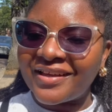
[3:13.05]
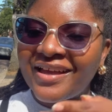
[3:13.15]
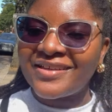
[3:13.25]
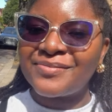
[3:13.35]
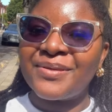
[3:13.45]

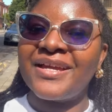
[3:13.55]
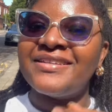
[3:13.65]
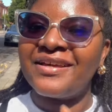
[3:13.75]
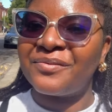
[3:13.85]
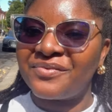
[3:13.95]
as we are
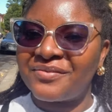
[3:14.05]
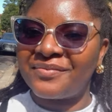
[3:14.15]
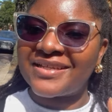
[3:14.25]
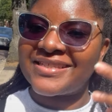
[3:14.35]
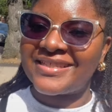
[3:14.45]
done with
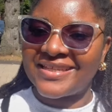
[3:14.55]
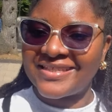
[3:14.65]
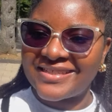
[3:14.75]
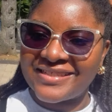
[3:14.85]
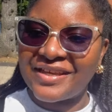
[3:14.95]

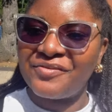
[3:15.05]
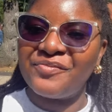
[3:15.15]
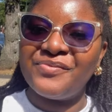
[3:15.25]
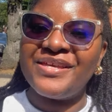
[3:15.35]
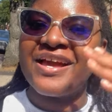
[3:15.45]
masters
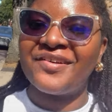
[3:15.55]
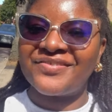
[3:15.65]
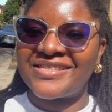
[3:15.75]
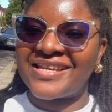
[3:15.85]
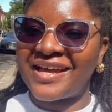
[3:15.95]
and we
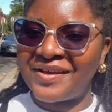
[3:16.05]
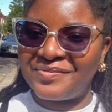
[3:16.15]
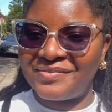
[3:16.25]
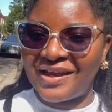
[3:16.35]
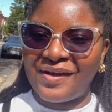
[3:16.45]
have
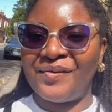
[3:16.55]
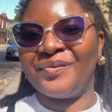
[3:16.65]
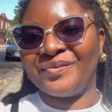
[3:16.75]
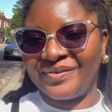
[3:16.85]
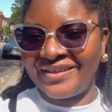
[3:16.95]
time now
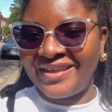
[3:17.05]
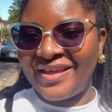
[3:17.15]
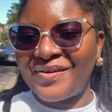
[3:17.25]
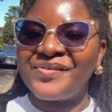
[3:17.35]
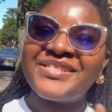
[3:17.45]

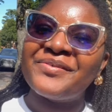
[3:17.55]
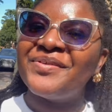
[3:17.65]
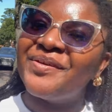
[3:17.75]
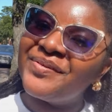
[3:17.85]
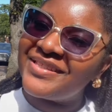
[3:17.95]
what are
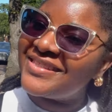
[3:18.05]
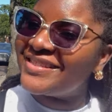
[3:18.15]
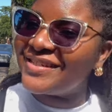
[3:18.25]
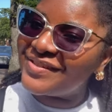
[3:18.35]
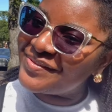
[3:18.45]
we going
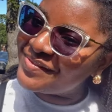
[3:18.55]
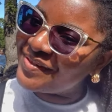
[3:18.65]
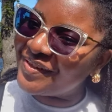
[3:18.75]
to do